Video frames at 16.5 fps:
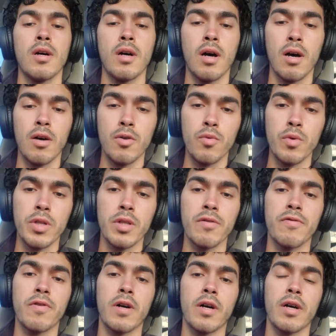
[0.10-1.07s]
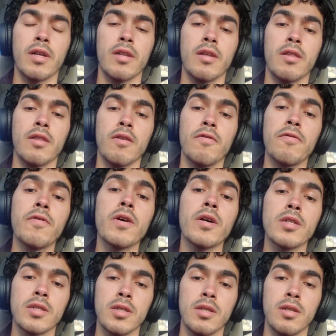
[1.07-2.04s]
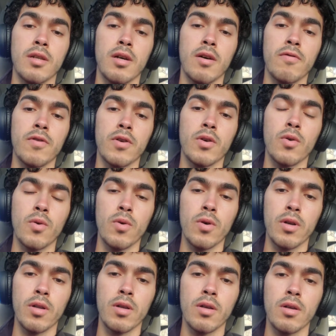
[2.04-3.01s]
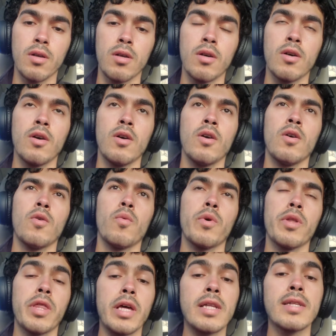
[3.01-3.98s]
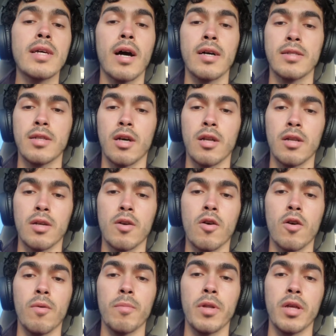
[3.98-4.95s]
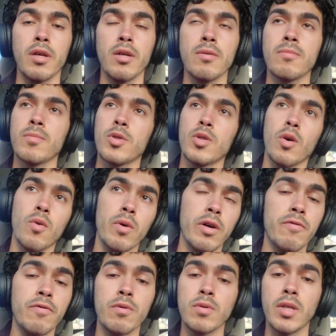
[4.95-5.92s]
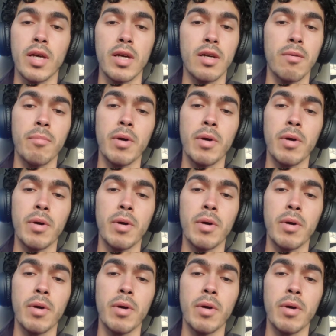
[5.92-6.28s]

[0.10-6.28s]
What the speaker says: How do we define the function of a chord? Within diatonic harmony, so if you take a